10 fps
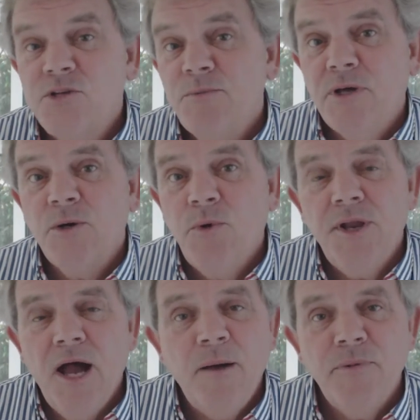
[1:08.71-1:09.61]
No matter
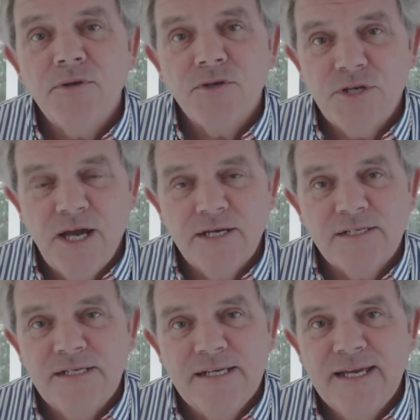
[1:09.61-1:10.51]
what happens
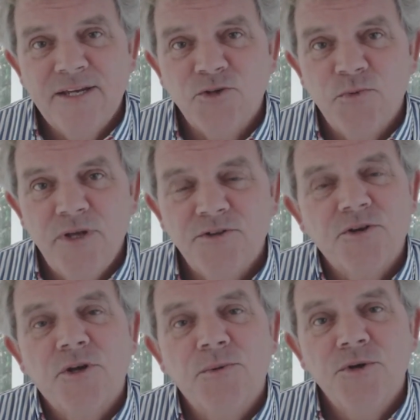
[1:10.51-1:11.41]
actually against Wales,
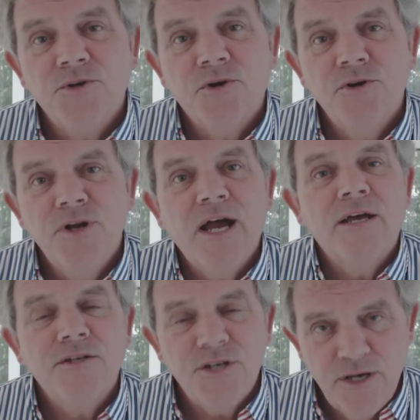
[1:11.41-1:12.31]
they're going to return
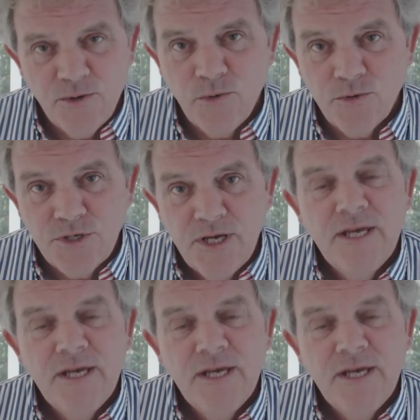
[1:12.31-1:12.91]
as heroes.